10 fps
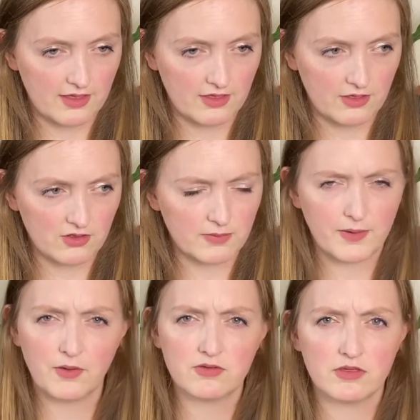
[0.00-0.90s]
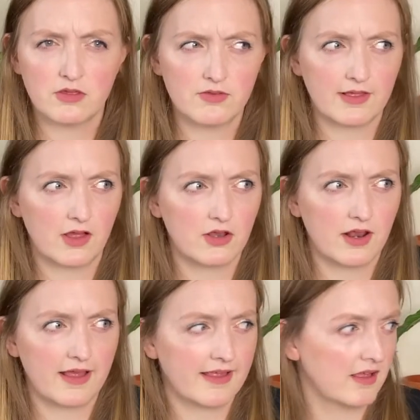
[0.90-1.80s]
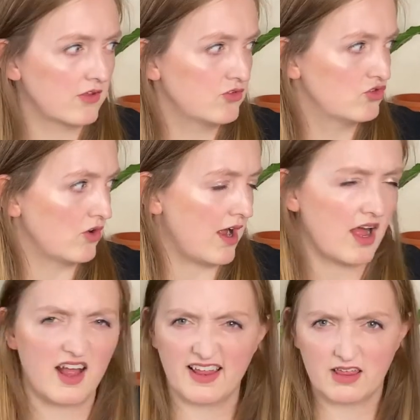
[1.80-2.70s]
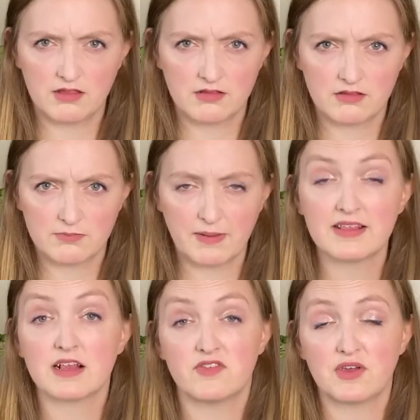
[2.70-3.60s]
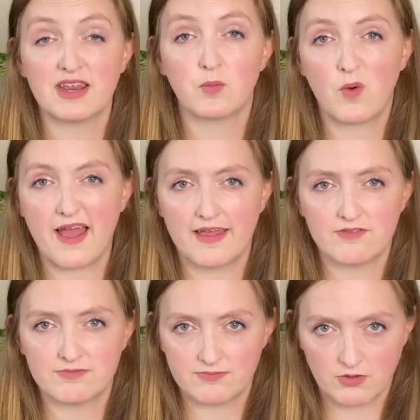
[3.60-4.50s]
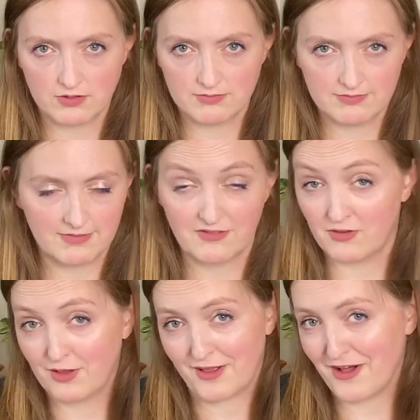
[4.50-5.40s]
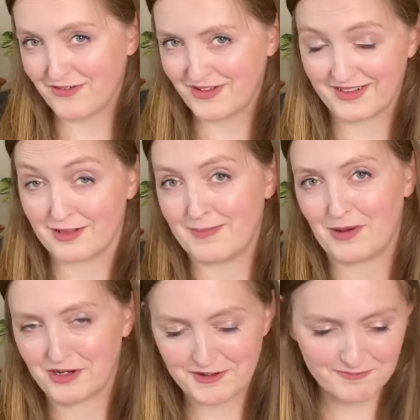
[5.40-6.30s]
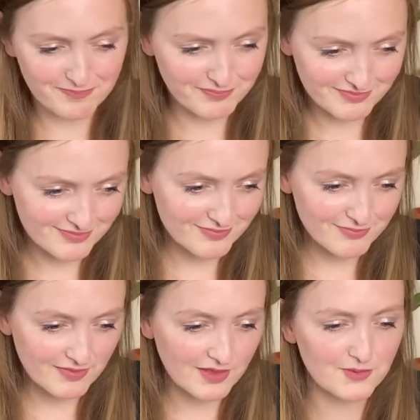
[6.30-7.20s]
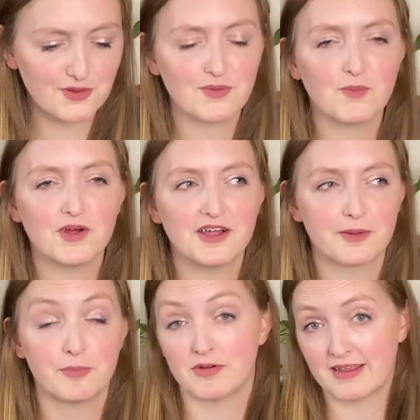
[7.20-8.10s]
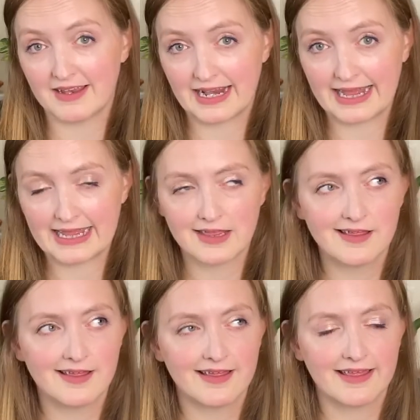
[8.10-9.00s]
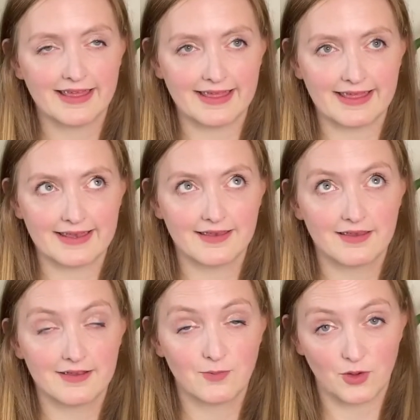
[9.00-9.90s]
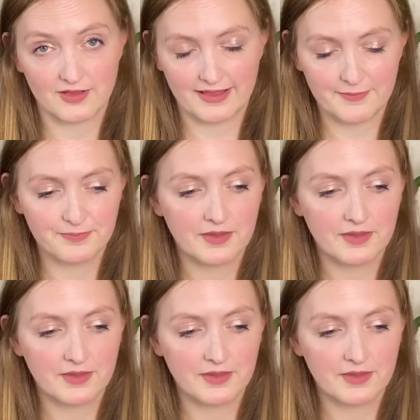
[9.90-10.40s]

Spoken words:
you're supposed to use it on, like, dry... Basically, if you get it wet, it falls off because it's powder. So it doesn't work brilliantly in water.